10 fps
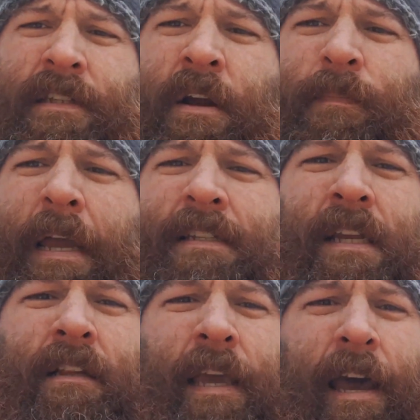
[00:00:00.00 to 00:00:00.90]
They're
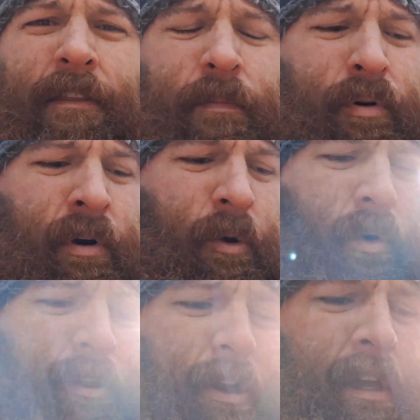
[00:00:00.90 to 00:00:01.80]
basically at the point
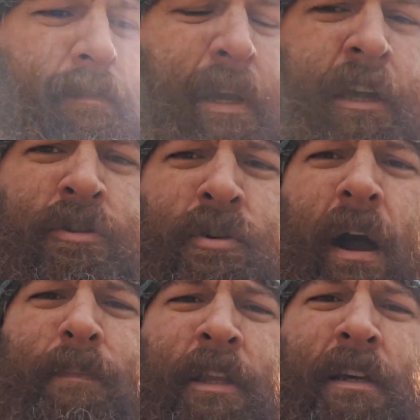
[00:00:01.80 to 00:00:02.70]
where they're going to begin
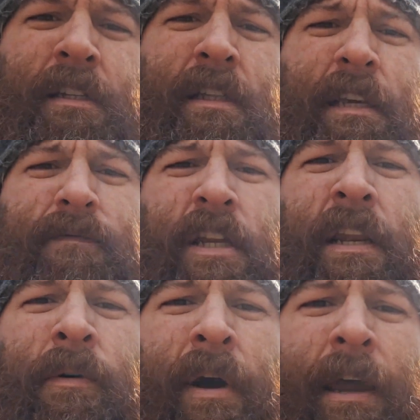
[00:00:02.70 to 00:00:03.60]
dropping these leaves
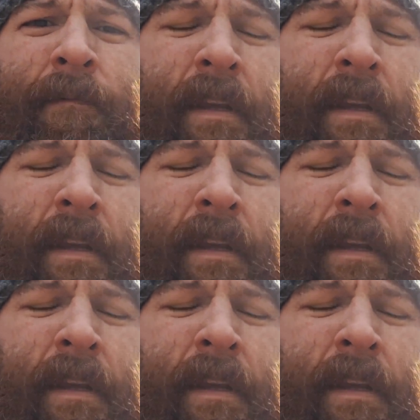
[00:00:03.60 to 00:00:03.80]
anyway.